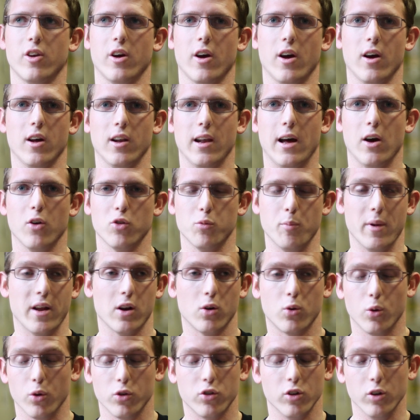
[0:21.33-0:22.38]
uh, allows
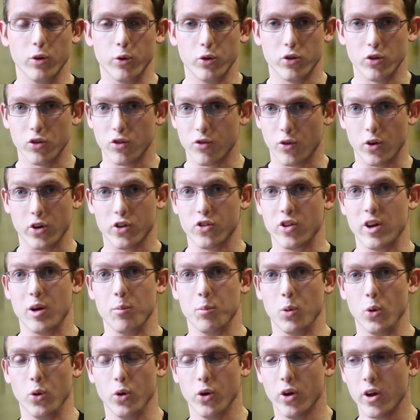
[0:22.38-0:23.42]
medical solutions, for
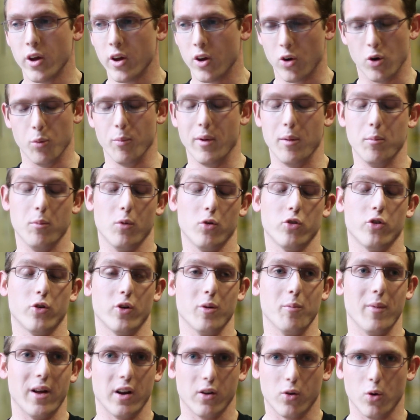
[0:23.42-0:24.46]
example, or me
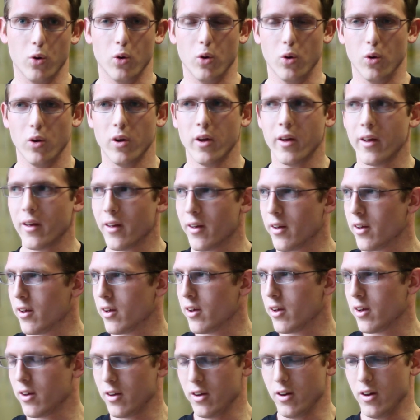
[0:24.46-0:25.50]
sorry, medical,
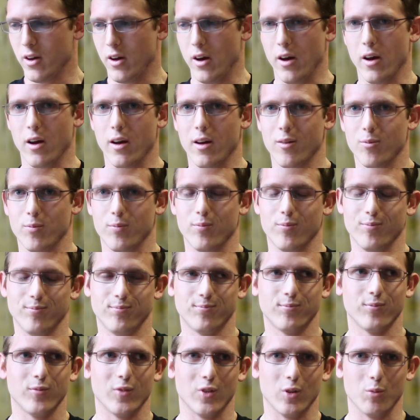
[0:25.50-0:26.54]
uh,
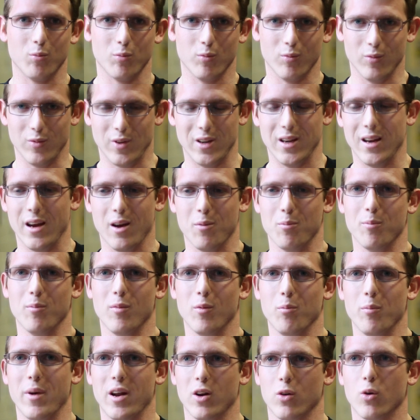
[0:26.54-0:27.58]
yeah,
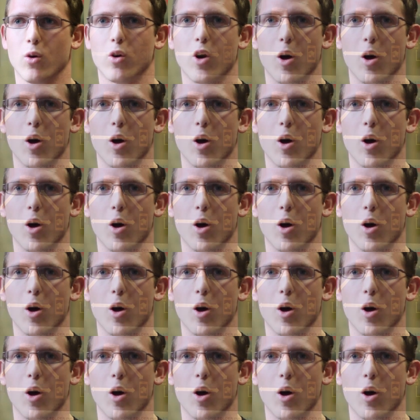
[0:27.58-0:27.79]
medical